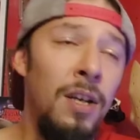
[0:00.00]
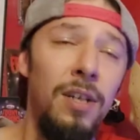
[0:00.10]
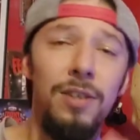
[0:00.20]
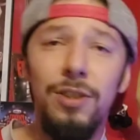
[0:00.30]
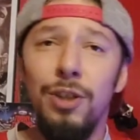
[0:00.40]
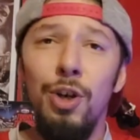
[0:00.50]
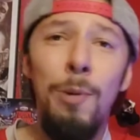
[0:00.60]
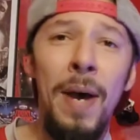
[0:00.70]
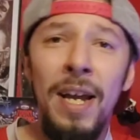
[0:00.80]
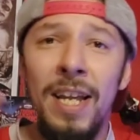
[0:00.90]

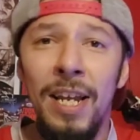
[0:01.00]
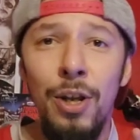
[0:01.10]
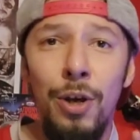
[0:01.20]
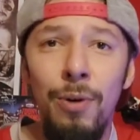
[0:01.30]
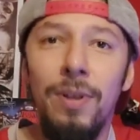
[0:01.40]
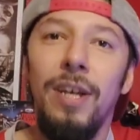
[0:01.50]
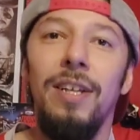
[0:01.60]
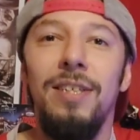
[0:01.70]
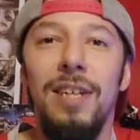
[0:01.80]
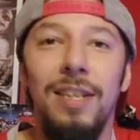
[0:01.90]
Scooby-Doo. Like,
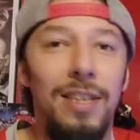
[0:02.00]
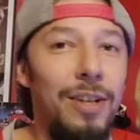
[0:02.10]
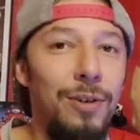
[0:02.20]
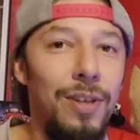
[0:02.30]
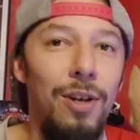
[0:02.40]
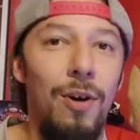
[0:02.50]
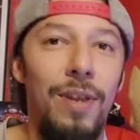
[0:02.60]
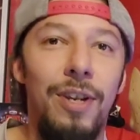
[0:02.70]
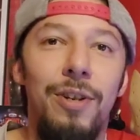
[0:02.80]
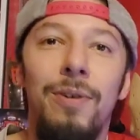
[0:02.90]
it's like literally all
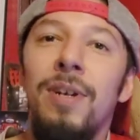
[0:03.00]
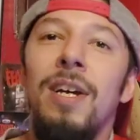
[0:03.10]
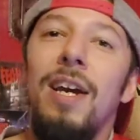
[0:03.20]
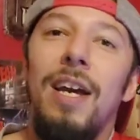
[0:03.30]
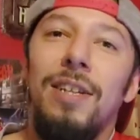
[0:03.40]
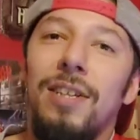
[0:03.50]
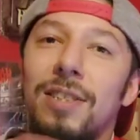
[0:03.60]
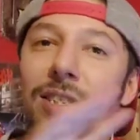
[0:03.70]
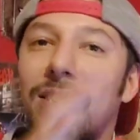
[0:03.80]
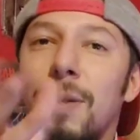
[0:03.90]
they do. And the
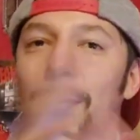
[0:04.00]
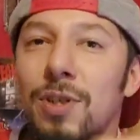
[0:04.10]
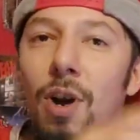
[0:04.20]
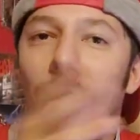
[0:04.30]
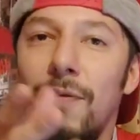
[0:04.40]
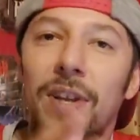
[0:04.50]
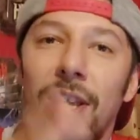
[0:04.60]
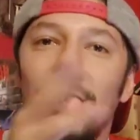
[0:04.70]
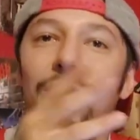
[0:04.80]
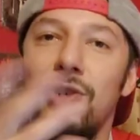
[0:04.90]
cinematography and
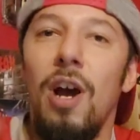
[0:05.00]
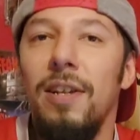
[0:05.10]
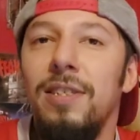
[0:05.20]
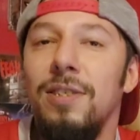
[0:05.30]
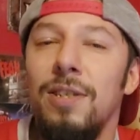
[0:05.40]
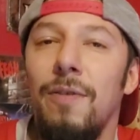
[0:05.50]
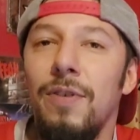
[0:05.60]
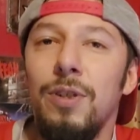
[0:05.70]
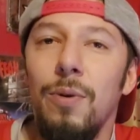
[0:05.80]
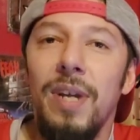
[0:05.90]
like the shots and stuff
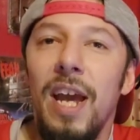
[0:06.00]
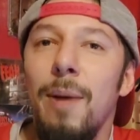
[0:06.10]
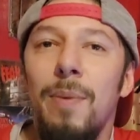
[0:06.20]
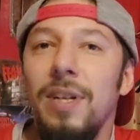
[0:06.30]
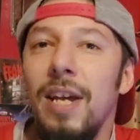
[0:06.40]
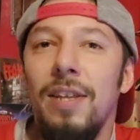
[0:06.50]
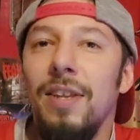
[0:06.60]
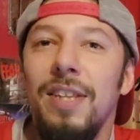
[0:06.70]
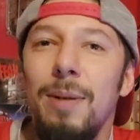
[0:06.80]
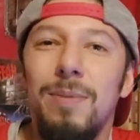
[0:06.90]
is okay. But yeah, the
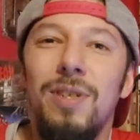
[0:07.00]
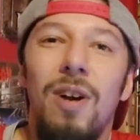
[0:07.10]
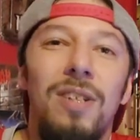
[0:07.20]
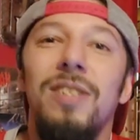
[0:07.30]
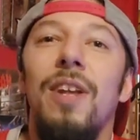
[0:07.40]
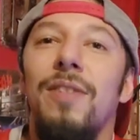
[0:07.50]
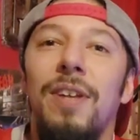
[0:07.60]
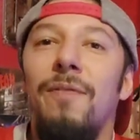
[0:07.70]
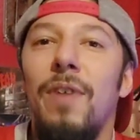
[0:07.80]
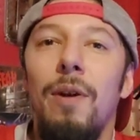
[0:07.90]
theme song's
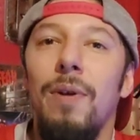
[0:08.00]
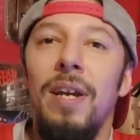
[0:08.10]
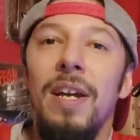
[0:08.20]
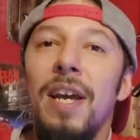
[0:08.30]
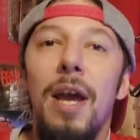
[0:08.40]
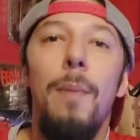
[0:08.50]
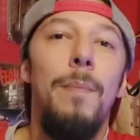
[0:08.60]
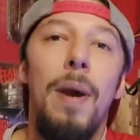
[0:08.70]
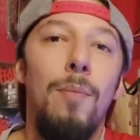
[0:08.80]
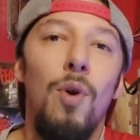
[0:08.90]
nothing very
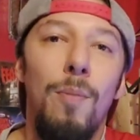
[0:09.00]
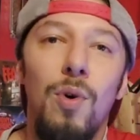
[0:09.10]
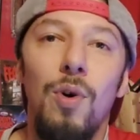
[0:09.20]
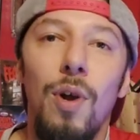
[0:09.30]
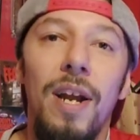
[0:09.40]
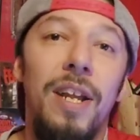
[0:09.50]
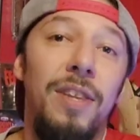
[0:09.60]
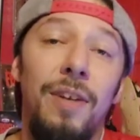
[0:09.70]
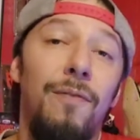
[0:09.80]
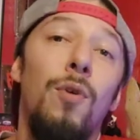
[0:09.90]
memorable or
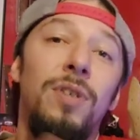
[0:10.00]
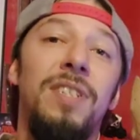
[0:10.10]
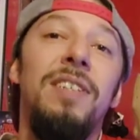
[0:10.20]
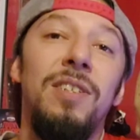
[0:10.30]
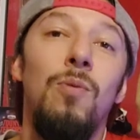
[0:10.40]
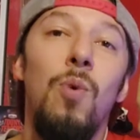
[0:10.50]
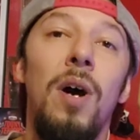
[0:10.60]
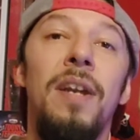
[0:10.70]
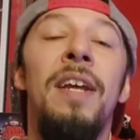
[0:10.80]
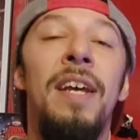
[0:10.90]
anything. For season
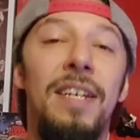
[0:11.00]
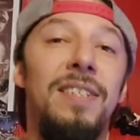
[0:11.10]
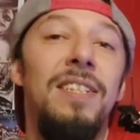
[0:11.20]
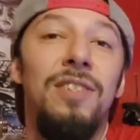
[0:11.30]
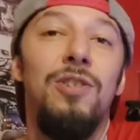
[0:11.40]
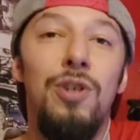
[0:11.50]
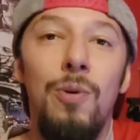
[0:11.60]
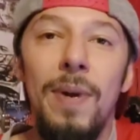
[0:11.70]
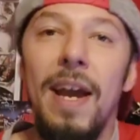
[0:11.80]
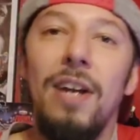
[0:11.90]
one, season two,
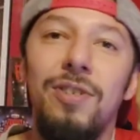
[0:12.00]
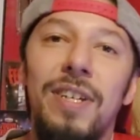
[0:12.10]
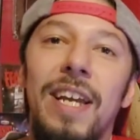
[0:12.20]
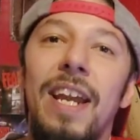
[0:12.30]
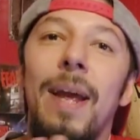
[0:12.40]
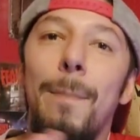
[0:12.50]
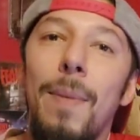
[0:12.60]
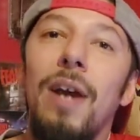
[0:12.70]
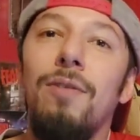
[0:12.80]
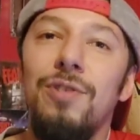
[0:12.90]
we actually get a
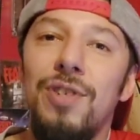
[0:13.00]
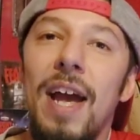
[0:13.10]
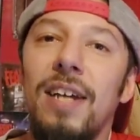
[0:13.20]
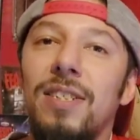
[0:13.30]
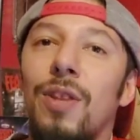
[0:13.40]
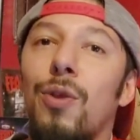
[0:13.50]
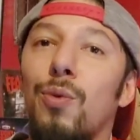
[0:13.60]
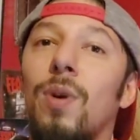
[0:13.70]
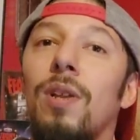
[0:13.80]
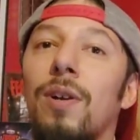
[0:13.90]
Michael Jackson
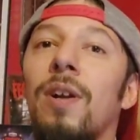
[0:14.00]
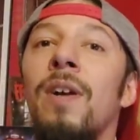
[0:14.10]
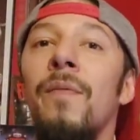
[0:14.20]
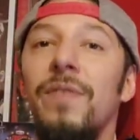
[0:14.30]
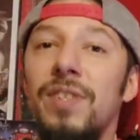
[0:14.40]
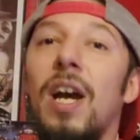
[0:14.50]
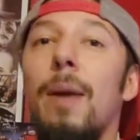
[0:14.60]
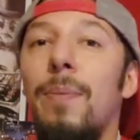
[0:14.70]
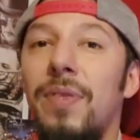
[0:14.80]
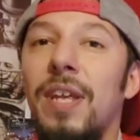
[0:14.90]
Thriller
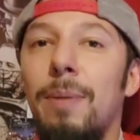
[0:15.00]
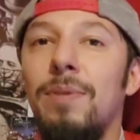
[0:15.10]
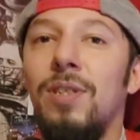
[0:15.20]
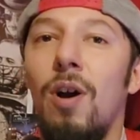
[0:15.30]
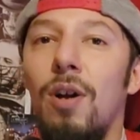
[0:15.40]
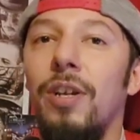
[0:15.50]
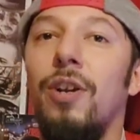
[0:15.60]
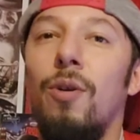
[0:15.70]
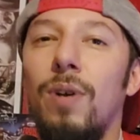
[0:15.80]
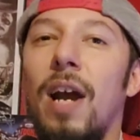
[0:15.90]
type theme song, you
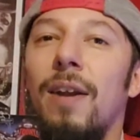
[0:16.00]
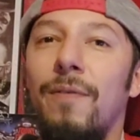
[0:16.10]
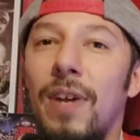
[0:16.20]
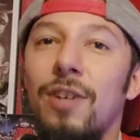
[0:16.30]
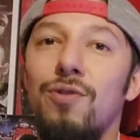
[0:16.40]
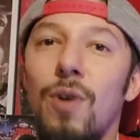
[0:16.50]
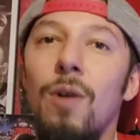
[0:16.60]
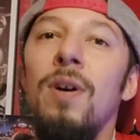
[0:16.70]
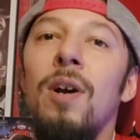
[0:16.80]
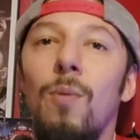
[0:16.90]
know, kind of intro
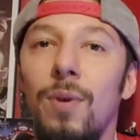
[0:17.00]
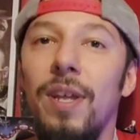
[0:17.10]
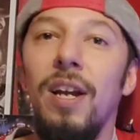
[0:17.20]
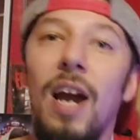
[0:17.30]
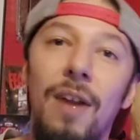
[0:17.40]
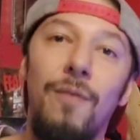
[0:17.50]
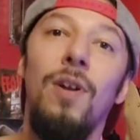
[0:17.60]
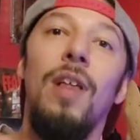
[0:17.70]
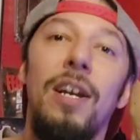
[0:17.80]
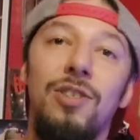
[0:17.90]
where they kind of
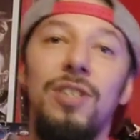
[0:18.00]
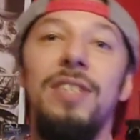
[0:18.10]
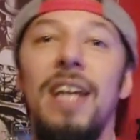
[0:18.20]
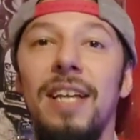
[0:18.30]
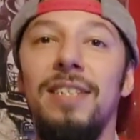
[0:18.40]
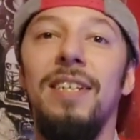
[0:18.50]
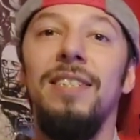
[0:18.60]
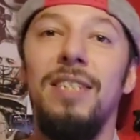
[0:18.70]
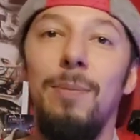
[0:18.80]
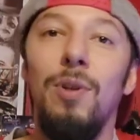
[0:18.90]
are actually dancing
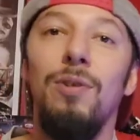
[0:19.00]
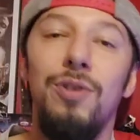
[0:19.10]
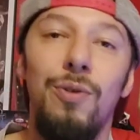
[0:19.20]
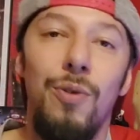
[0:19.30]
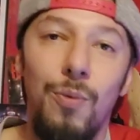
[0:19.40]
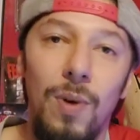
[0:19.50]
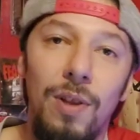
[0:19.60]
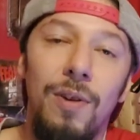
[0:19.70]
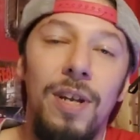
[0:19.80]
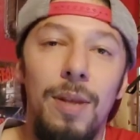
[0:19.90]
similar to
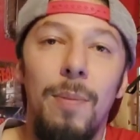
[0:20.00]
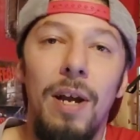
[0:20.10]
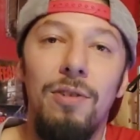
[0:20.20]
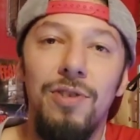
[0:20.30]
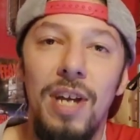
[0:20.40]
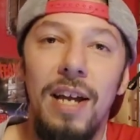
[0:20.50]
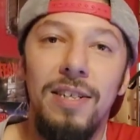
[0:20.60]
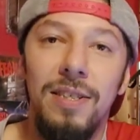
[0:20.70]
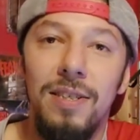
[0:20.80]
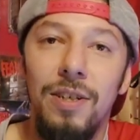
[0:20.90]
Thriller in the Michael
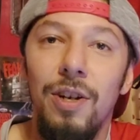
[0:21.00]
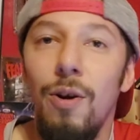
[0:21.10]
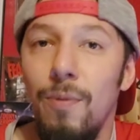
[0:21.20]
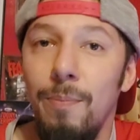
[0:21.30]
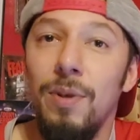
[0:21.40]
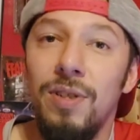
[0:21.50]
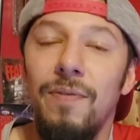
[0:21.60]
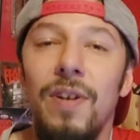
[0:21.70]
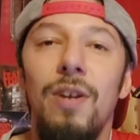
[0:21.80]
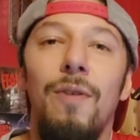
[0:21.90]
Jackson, you know, music
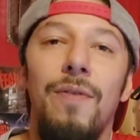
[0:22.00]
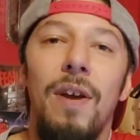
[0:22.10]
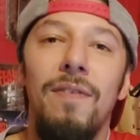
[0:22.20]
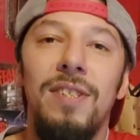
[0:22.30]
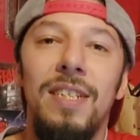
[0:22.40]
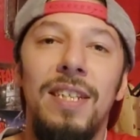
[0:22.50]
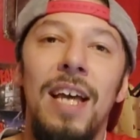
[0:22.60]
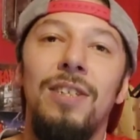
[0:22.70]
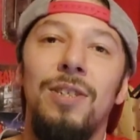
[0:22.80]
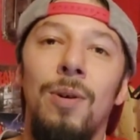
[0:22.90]
video, if you haven't seen
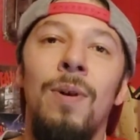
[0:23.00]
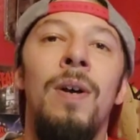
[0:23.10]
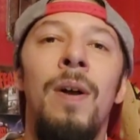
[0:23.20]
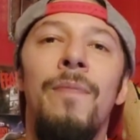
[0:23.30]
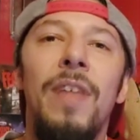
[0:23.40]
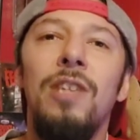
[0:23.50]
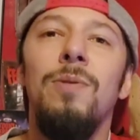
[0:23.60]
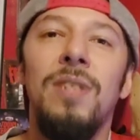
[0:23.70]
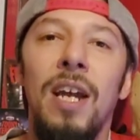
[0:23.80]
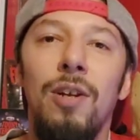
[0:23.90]
that. So that's
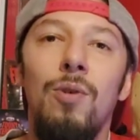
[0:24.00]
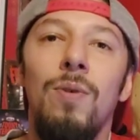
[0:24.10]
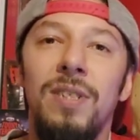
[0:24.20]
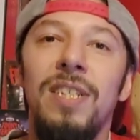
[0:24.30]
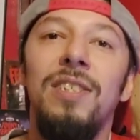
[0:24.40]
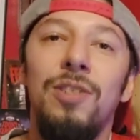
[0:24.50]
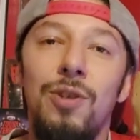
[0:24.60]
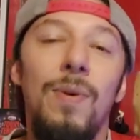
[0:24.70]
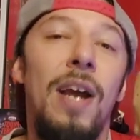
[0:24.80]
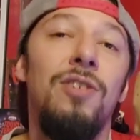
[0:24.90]
what's kind of cool. Season
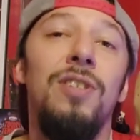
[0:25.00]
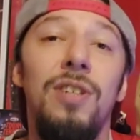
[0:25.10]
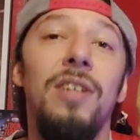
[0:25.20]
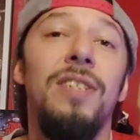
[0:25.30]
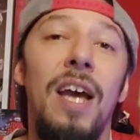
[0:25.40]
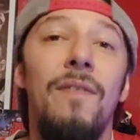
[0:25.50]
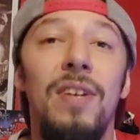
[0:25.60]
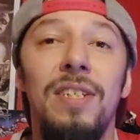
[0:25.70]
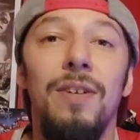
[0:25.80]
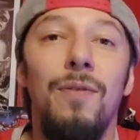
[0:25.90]
two actually does have a
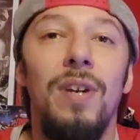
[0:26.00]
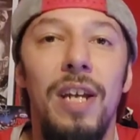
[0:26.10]
different